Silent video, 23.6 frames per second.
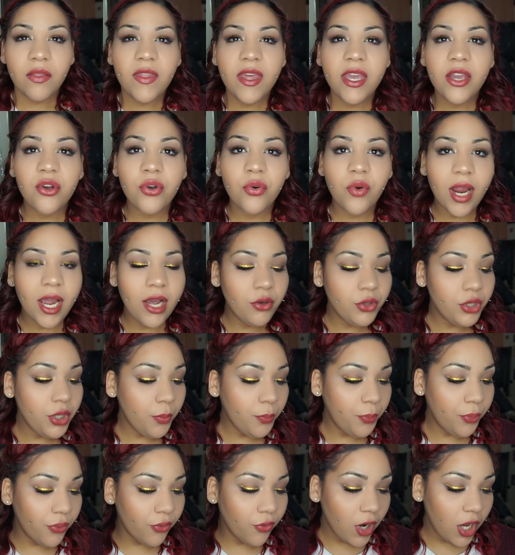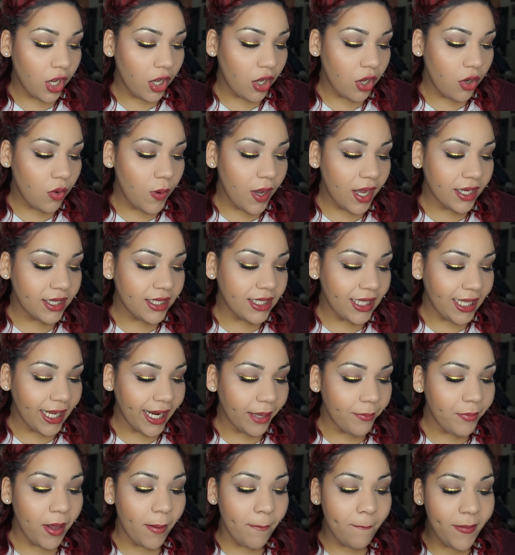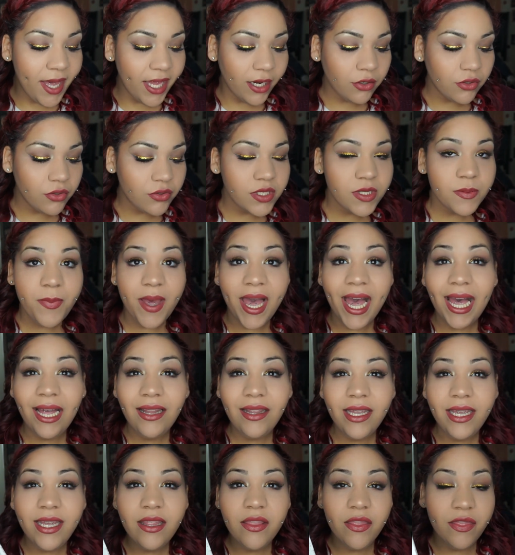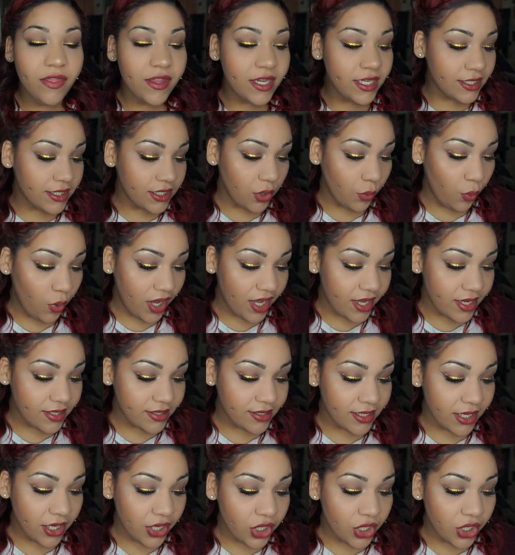The Crown Pro Glam Metals palette, this was